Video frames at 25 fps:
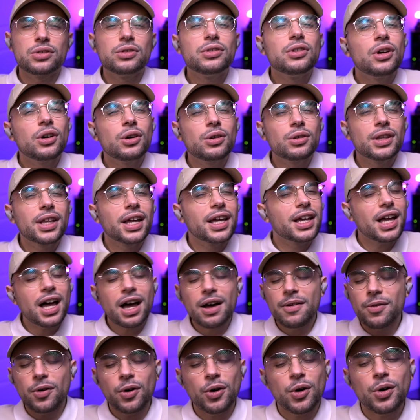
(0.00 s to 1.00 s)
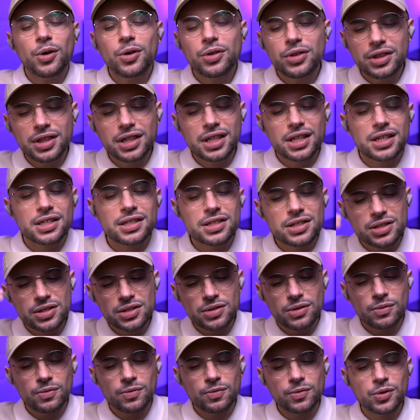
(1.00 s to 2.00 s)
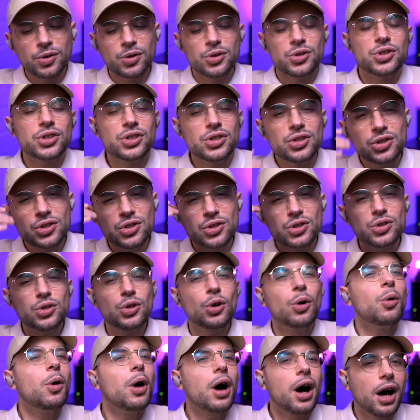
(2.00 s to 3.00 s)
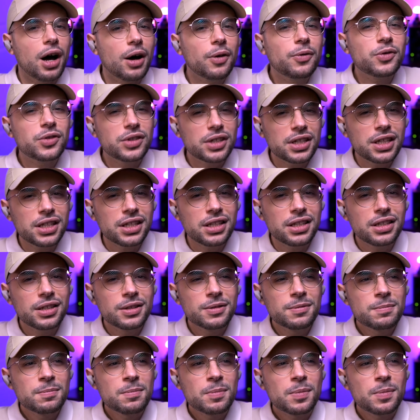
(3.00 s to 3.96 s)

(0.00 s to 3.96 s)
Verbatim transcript: You know, like I've heard this version so often.